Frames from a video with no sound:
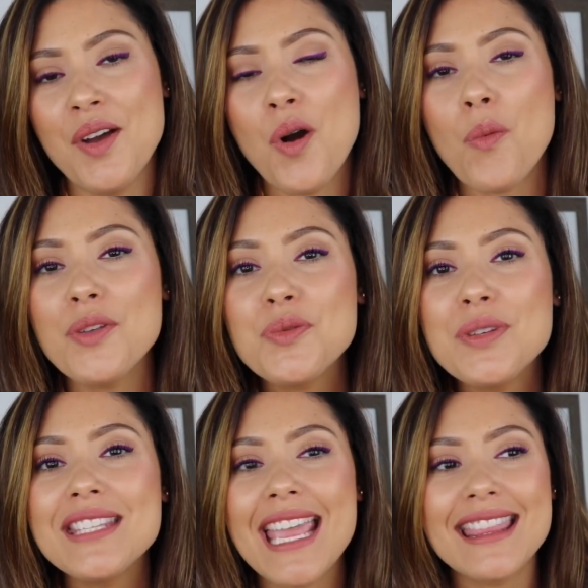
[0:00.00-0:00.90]
Once we
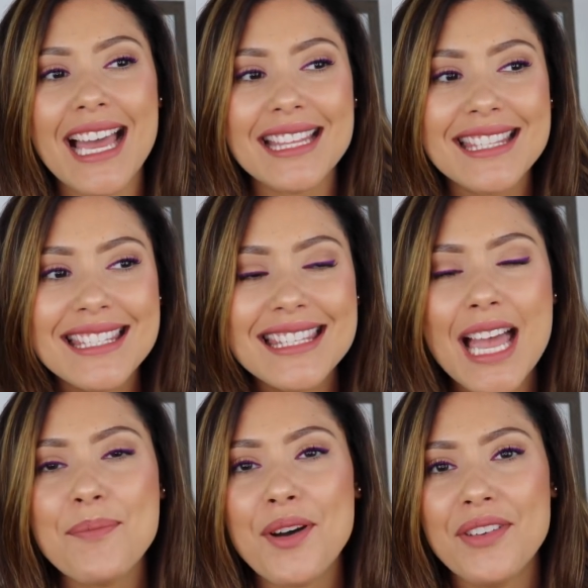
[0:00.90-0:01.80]
take that
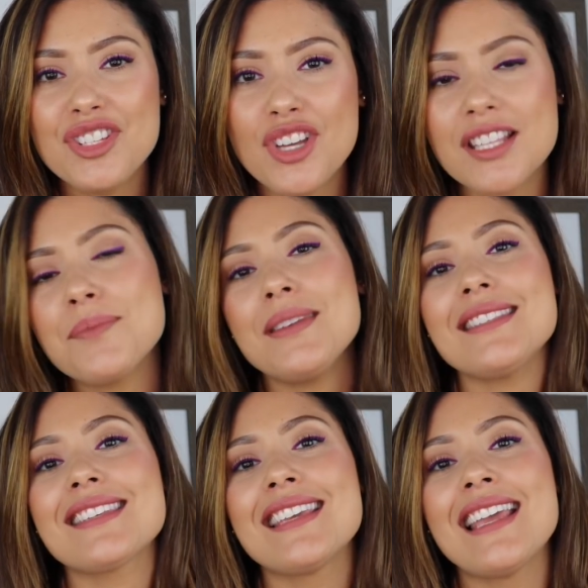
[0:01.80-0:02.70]
step of
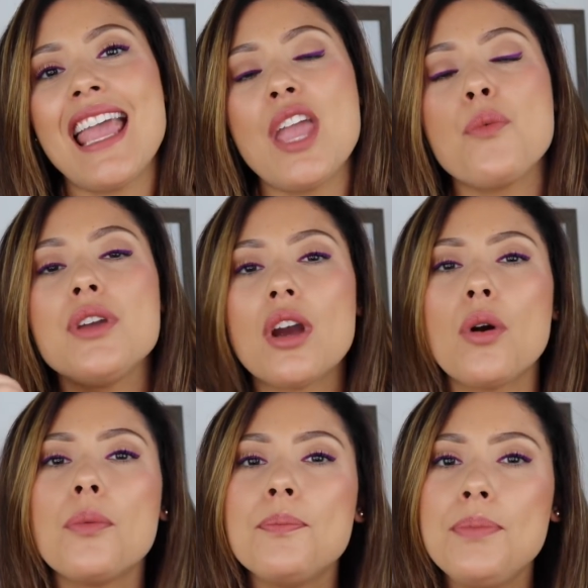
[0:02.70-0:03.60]
adjustment and we are
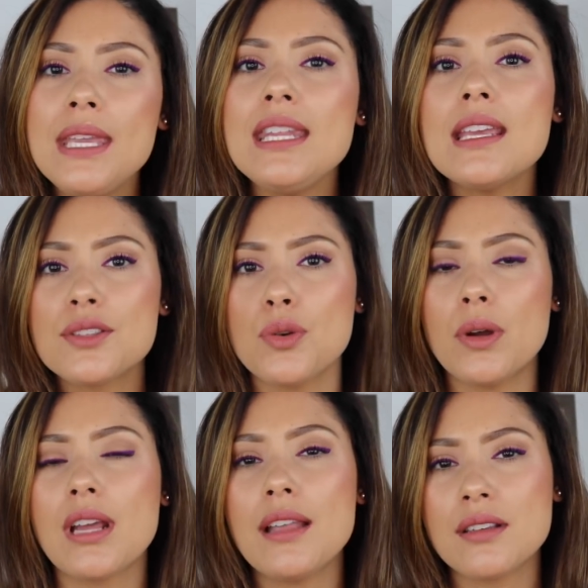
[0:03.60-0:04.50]
obedient to
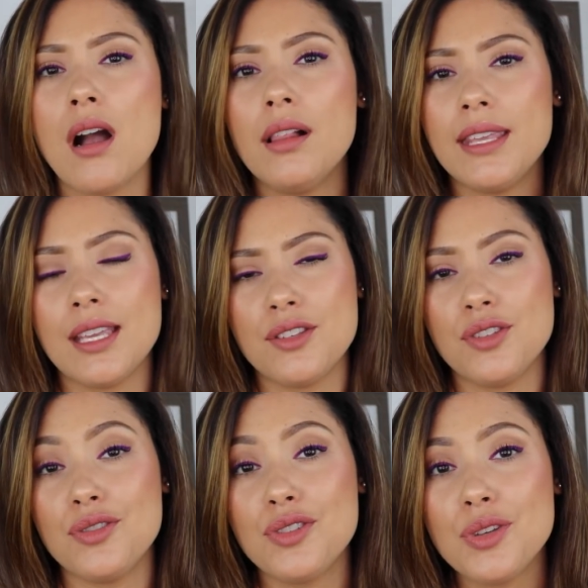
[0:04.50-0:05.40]
what God's calling us
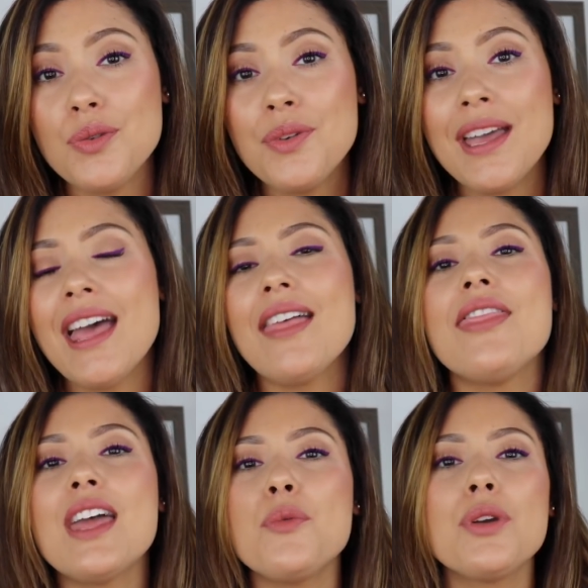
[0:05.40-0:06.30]
to do,
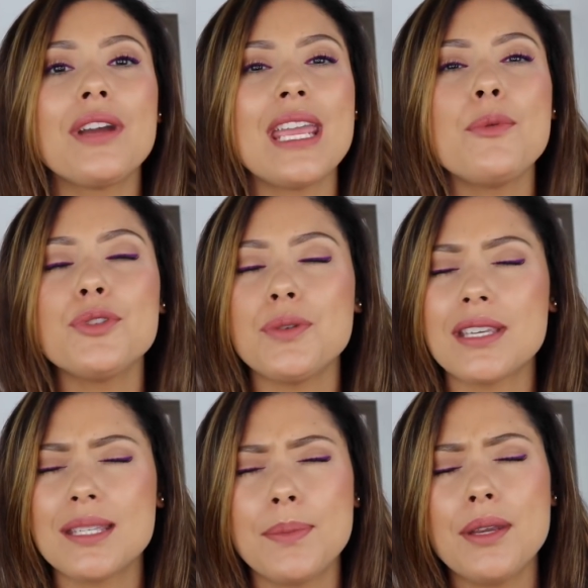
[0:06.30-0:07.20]
then we are able to
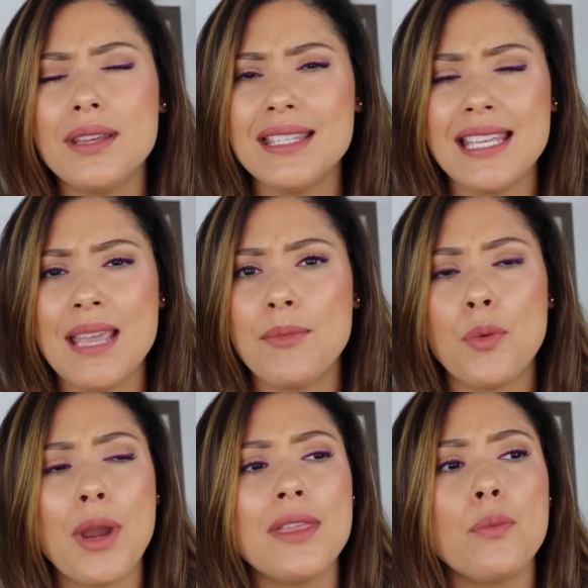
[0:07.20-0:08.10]
experience him in a
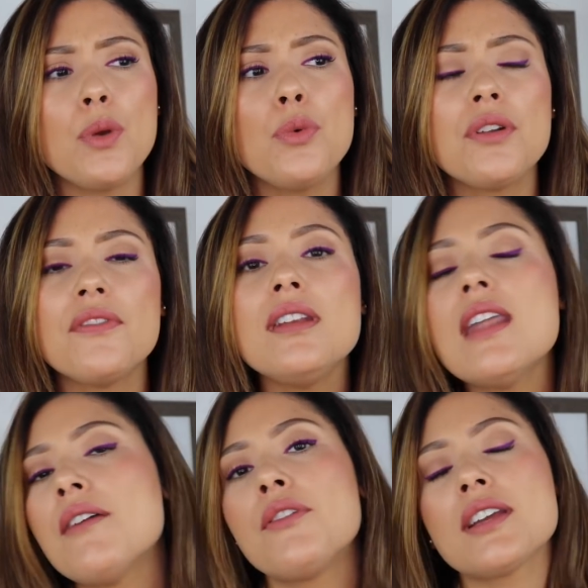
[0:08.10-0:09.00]
way that we would have
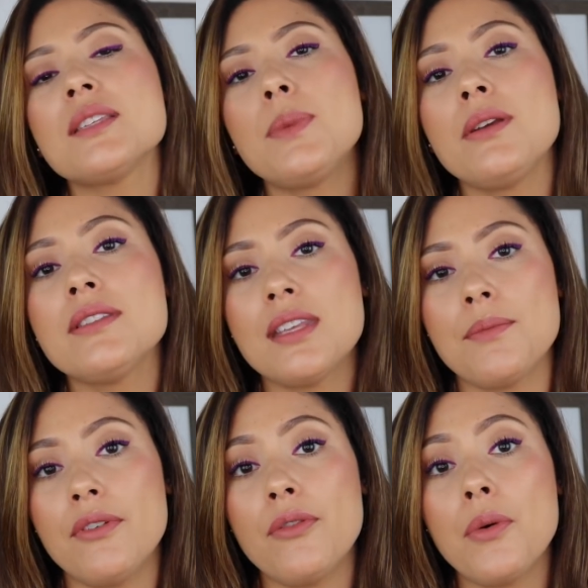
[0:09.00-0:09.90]
never experienced him
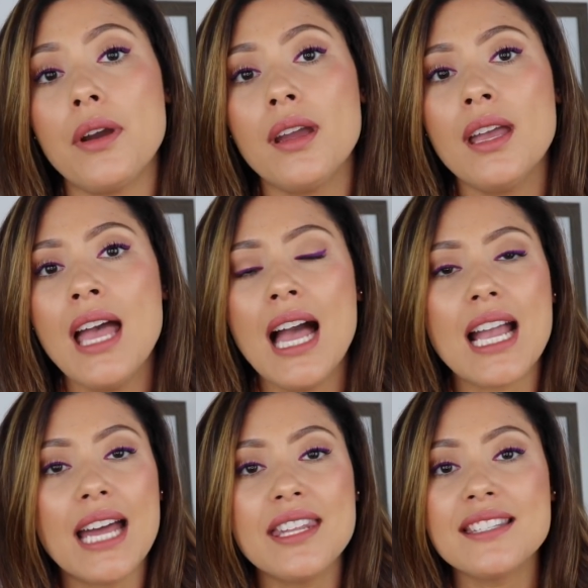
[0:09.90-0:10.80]
before.
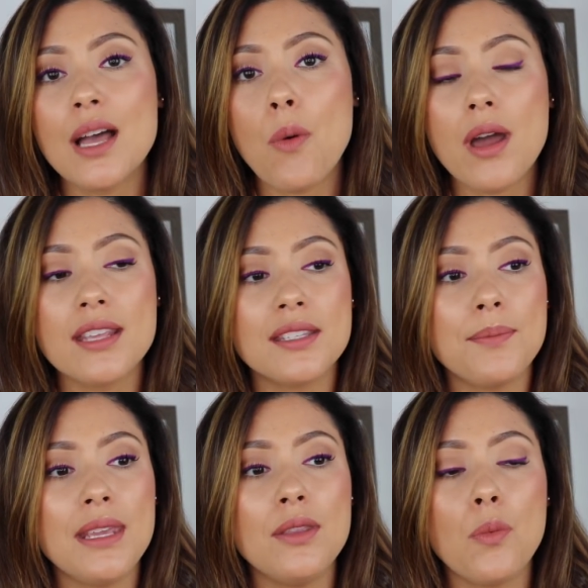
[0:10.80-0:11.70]
God does not want us to
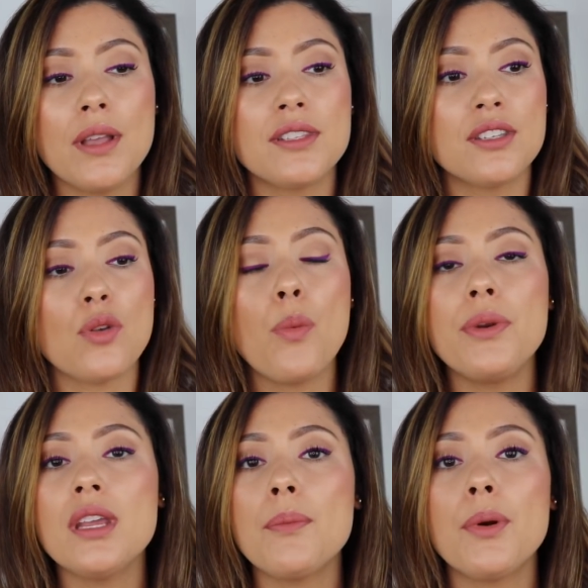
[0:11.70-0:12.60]
be the ones just
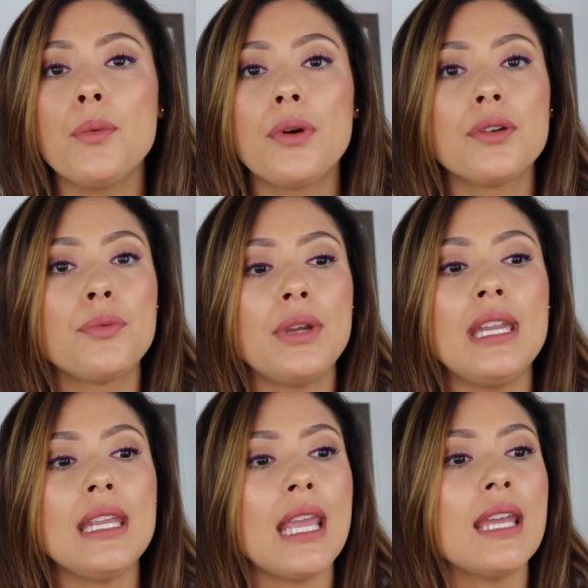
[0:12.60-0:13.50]
opening up our word,
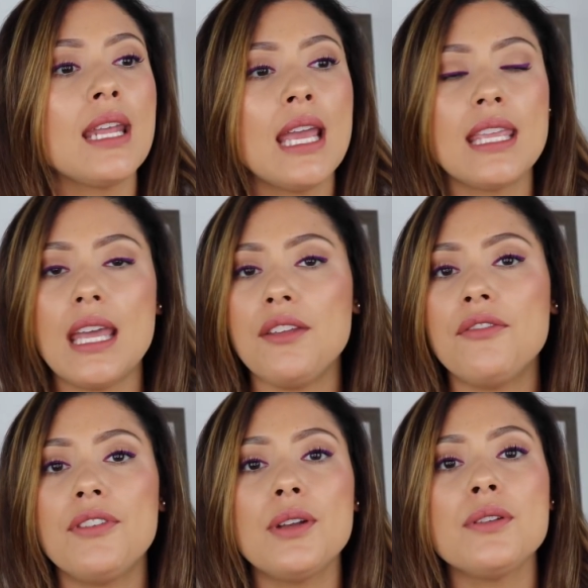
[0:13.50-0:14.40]
reading it, getting
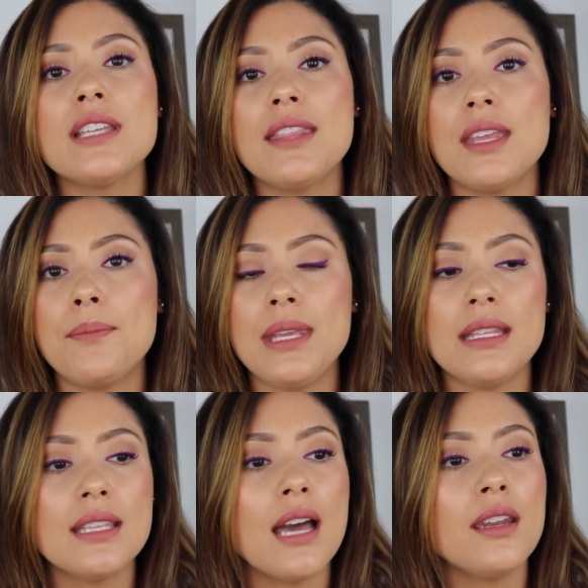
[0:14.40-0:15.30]
filled, and then being
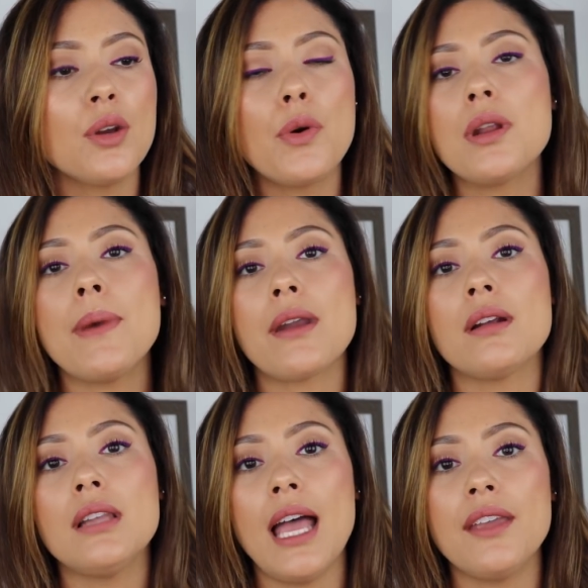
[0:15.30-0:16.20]
done and going about our
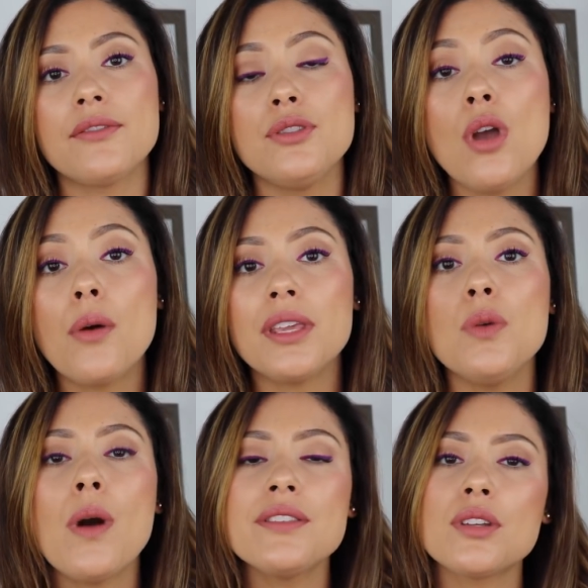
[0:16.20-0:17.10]
life. No, he
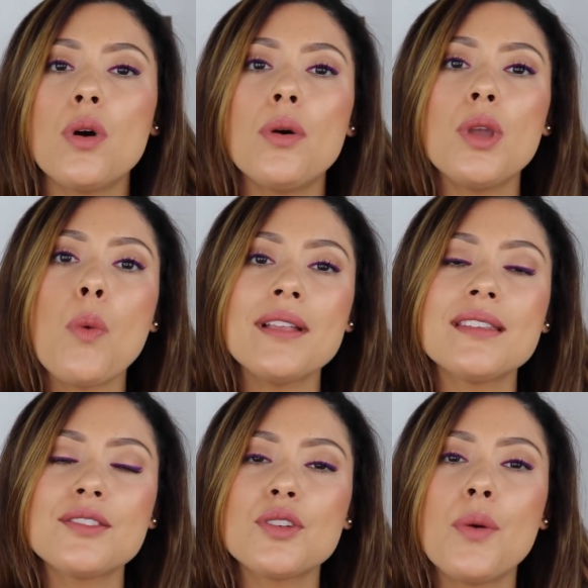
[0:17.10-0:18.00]
wants
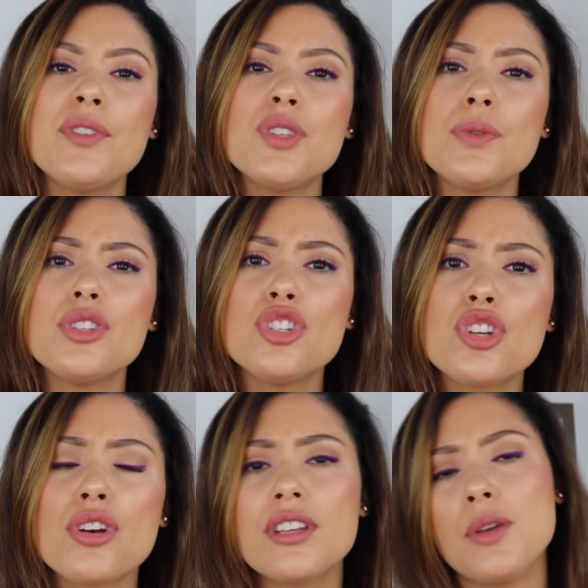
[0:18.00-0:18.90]
us to go into a
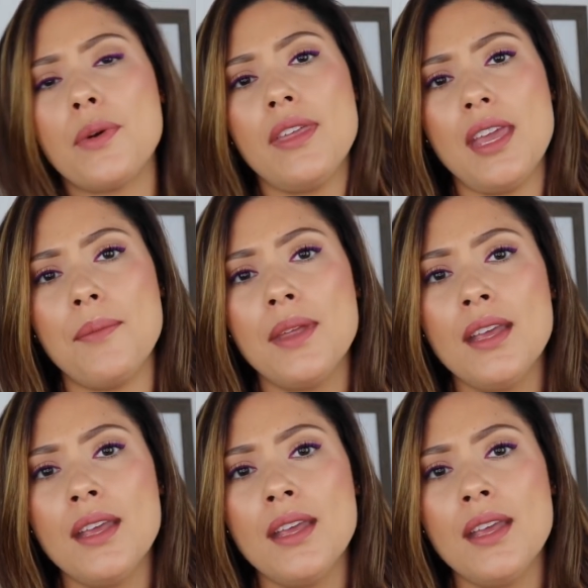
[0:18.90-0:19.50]
journey with him.